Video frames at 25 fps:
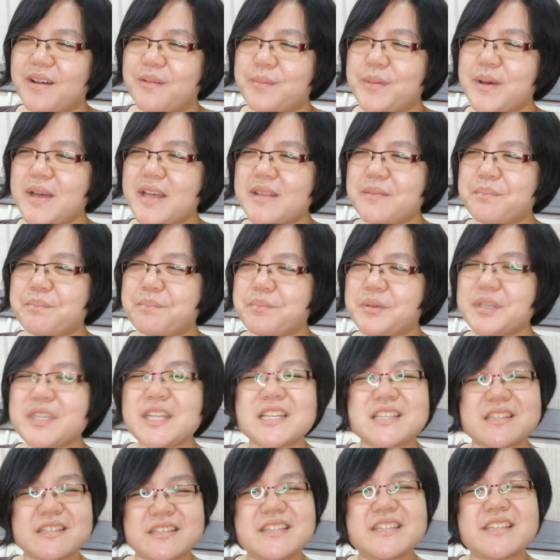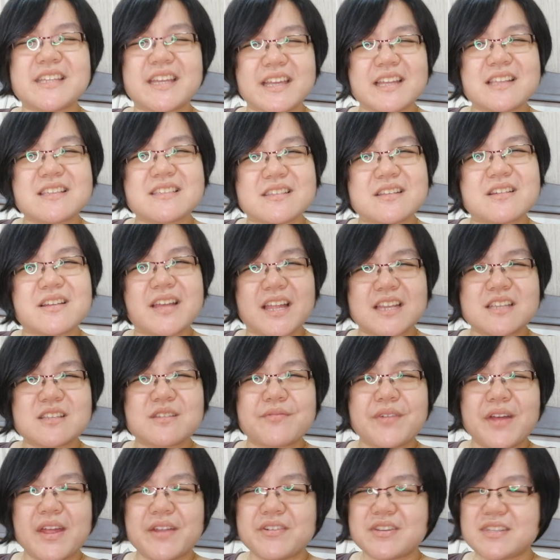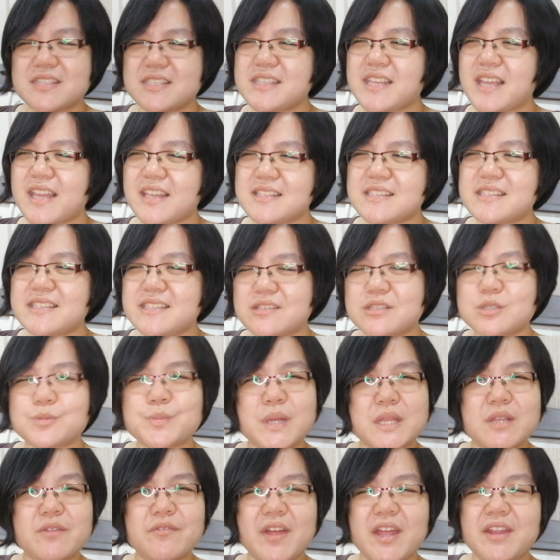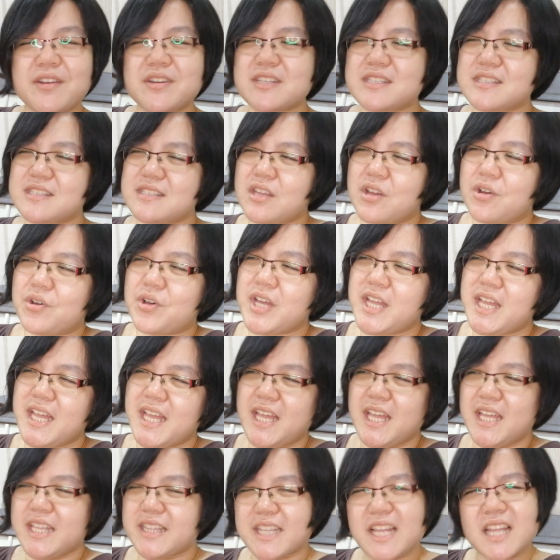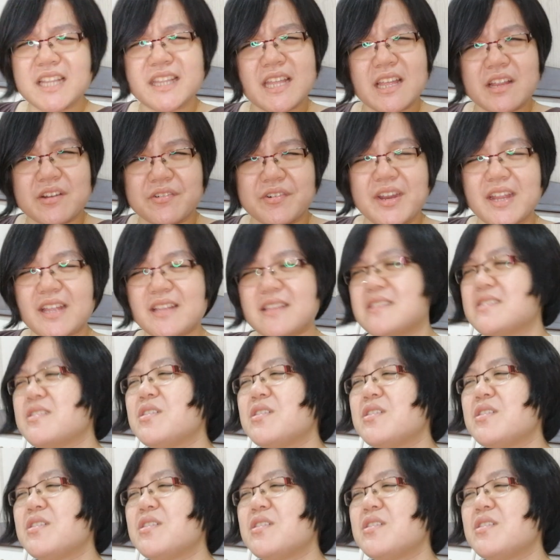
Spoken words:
But potentially they can still catch the virus and still spread the virus, so not that great.